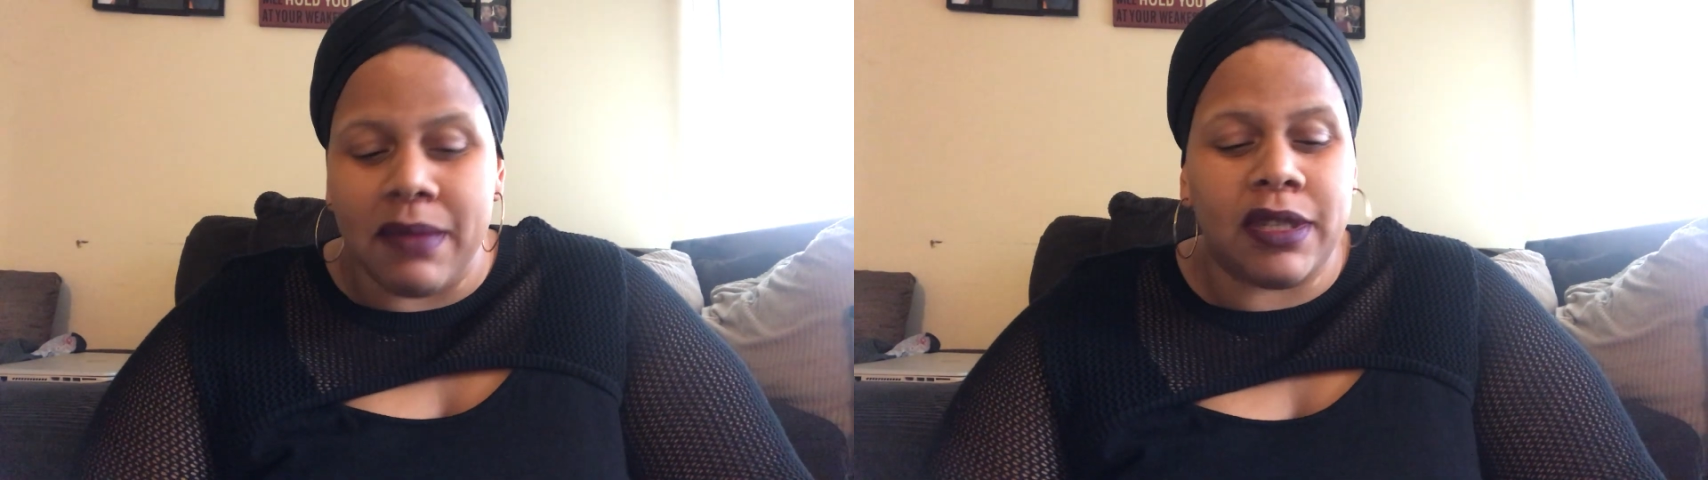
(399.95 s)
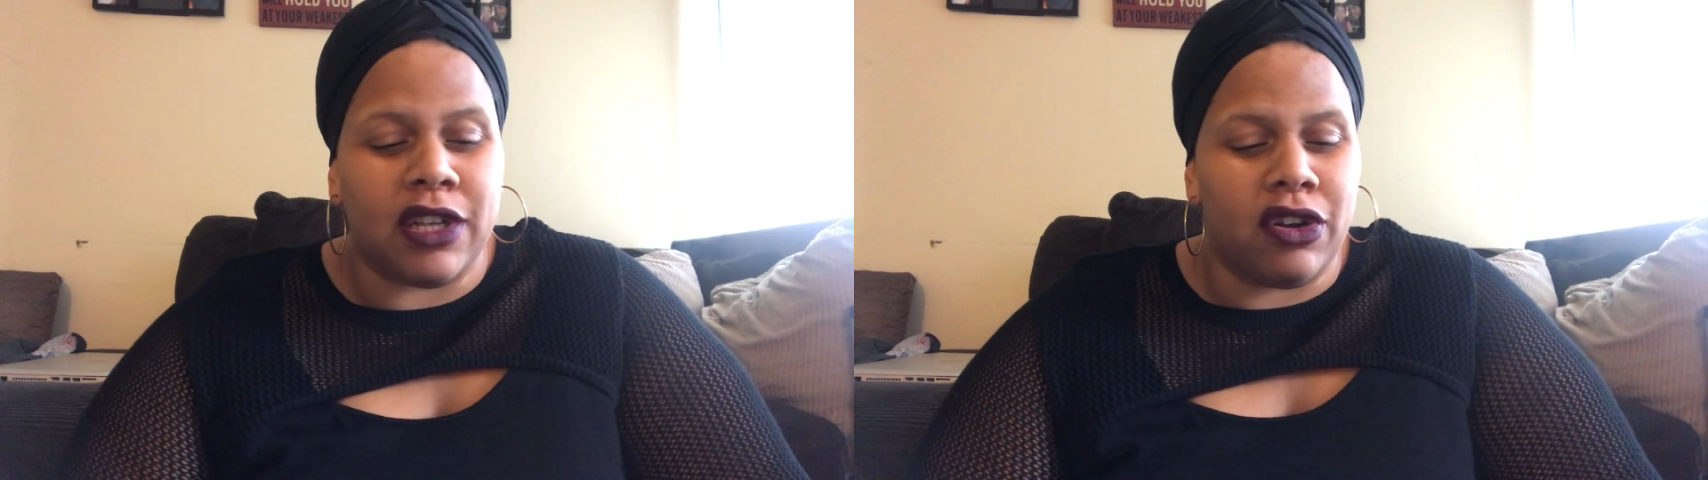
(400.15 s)

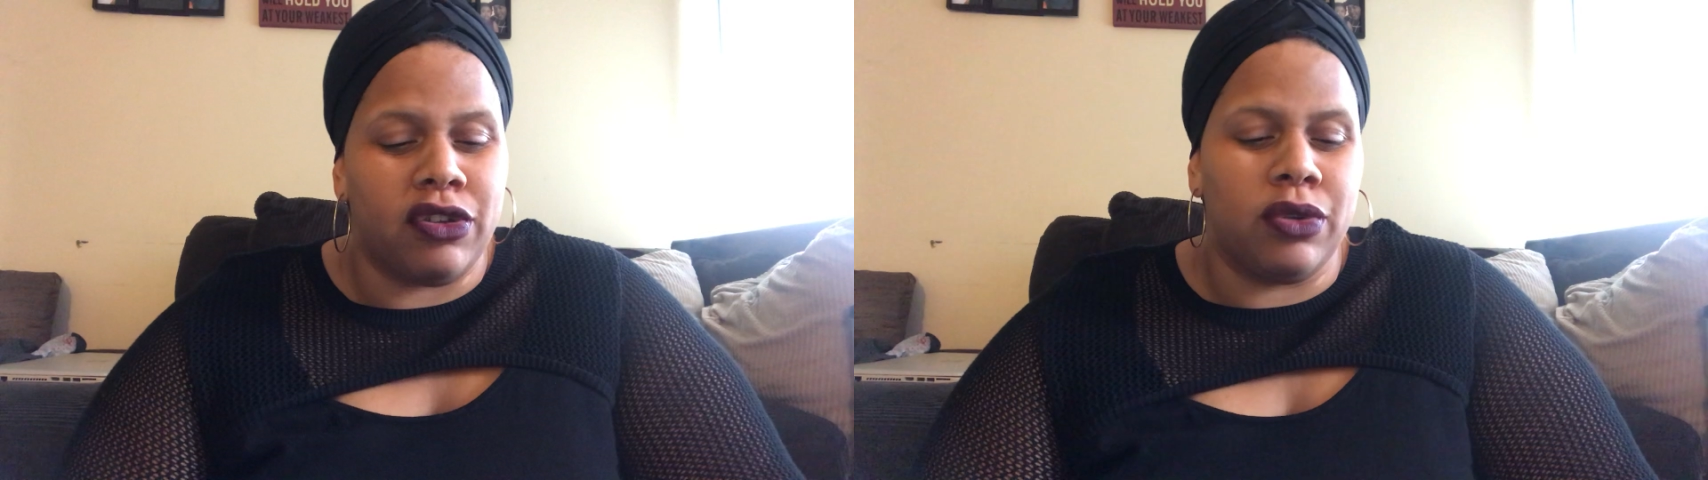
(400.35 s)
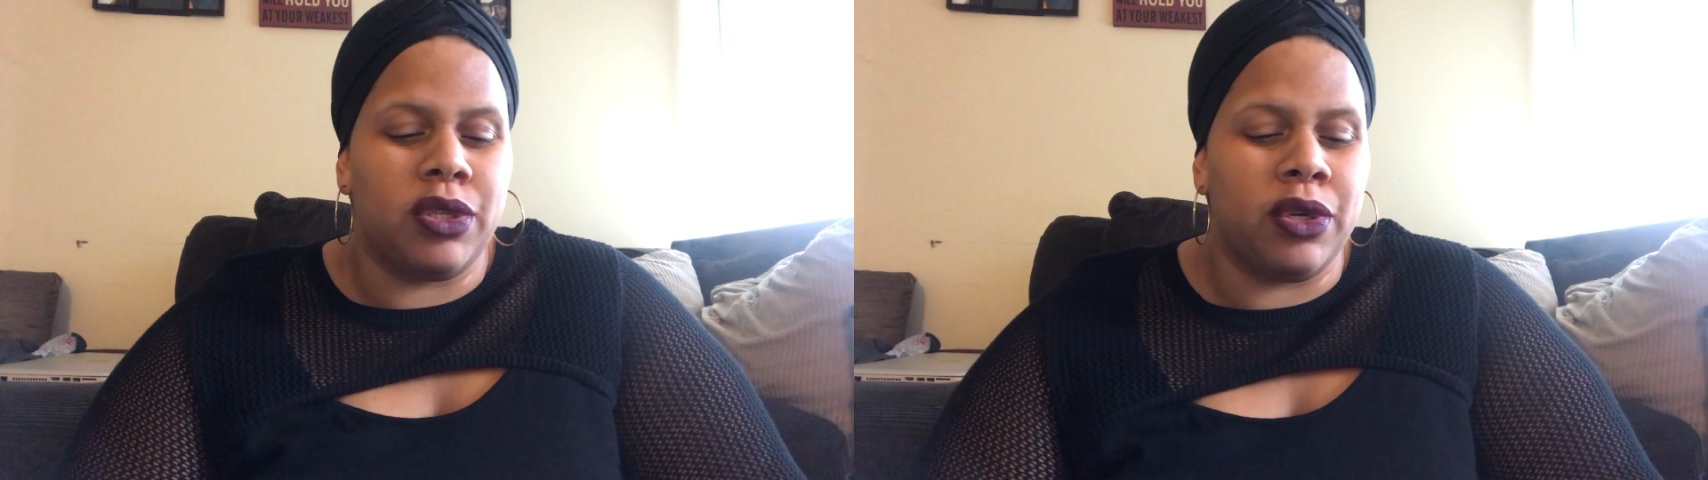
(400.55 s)
I'm still on
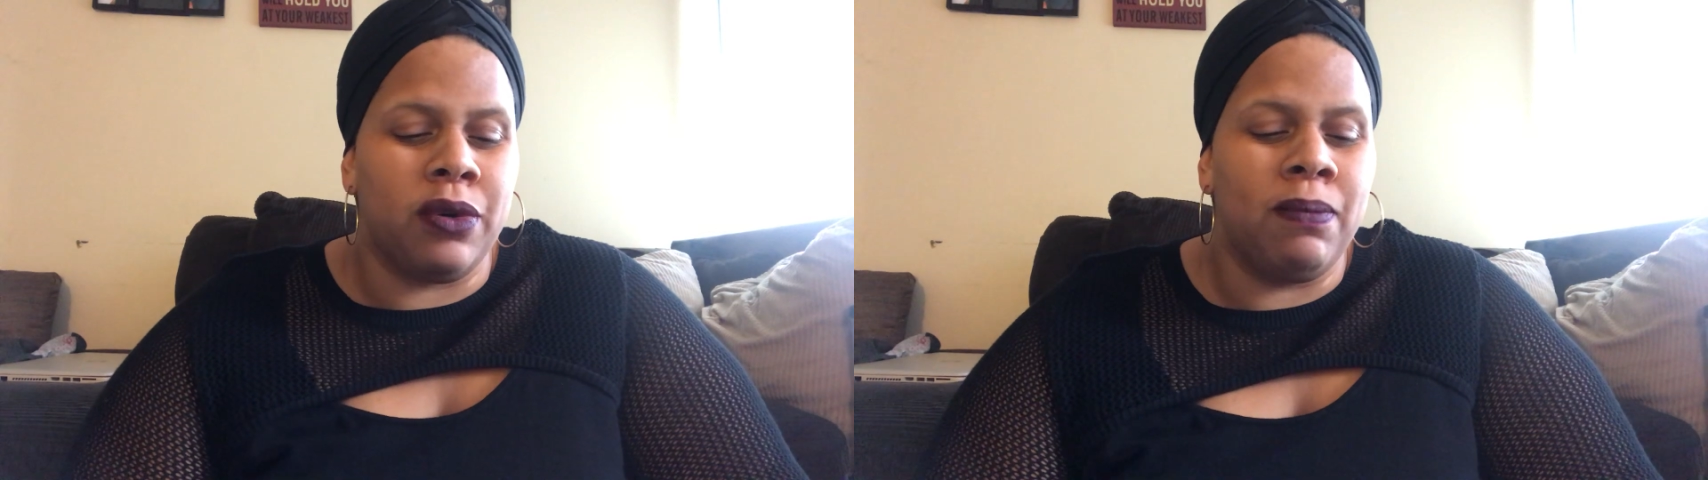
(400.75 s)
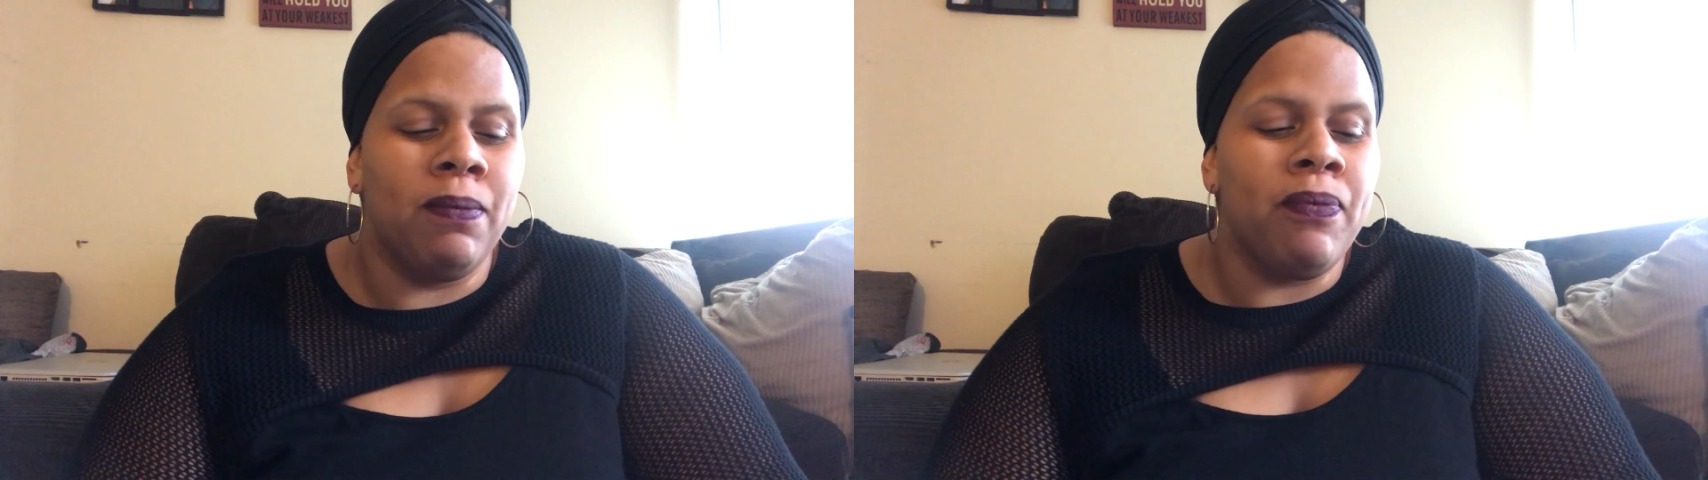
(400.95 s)
YouTube.